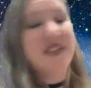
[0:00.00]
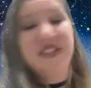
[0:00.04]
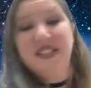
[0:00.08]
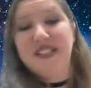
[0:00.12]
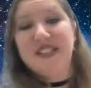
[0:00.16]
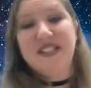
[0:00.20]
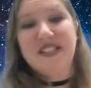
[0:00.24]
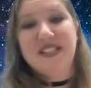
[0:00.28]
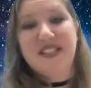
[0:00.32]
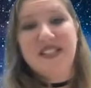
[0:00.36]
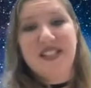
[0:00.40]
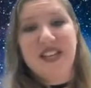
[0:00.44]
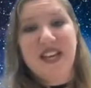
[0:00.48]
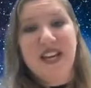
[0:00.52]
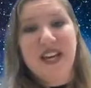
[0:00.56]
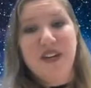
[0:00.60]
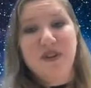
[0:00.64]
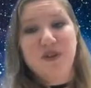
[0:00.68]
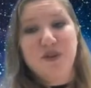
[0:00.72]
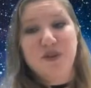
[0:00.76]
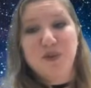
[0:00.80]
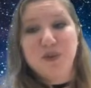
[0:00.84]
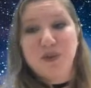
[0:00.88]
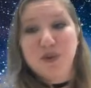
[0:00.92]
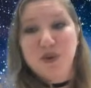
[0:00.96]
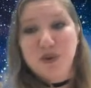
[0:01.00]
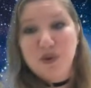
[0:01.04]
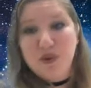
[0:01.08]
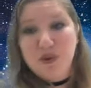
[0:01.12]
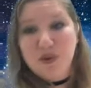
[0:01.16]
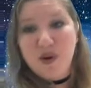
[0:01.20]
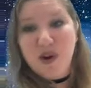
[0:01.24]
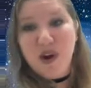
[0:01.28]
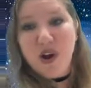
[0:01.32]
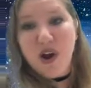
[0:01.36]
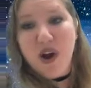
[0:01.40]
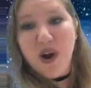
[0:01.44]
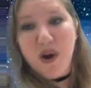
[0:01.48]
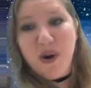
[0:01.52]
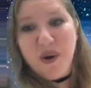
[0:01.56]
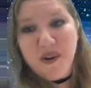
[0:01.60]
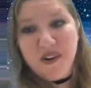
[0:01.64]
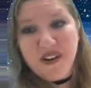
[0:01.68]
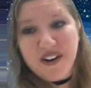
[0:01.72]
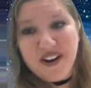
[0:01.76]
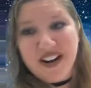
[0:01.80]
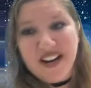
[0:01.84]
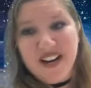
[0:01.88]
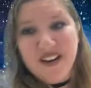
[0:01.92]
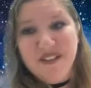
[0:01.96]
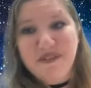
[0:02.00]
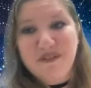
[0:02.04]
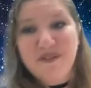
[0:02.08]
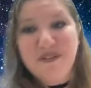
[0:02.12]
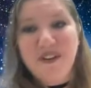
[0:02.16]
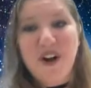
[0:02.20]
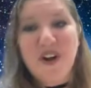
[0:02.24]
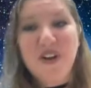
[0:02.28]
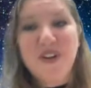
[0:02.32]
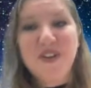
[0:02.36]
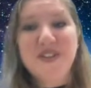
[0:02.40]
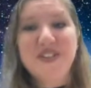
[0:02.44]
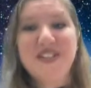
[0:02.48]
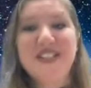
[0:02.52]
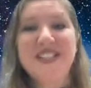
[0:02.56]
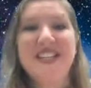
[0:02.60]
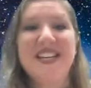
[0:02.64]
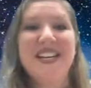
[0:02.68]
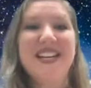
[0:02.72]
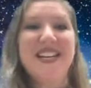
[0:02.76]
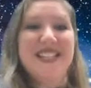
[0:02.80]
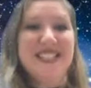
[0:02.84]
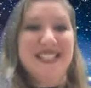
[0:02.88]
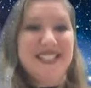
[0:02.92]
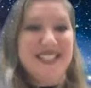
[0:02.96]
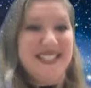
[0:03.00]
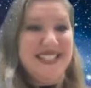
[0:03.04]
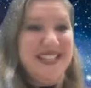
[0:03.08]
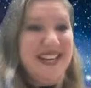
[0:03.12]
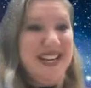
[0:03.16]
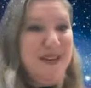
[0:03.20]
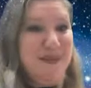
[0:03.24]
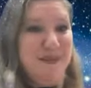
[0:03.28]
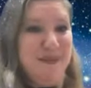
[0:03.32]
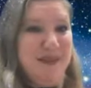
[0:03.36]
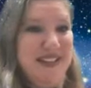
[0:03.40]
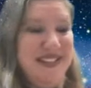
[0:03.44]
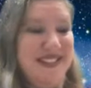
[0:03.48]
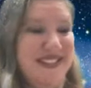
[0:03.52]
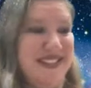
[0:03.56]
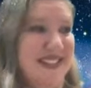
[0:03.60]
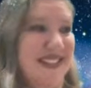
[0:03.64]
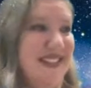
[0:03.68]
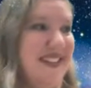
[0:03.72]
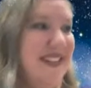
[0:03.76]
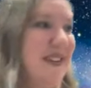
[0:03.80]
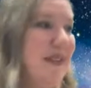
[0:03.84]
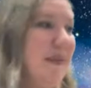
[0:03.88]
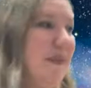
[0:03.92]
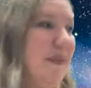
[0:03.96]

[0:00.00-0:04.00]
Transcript: Is this a true or a false statement?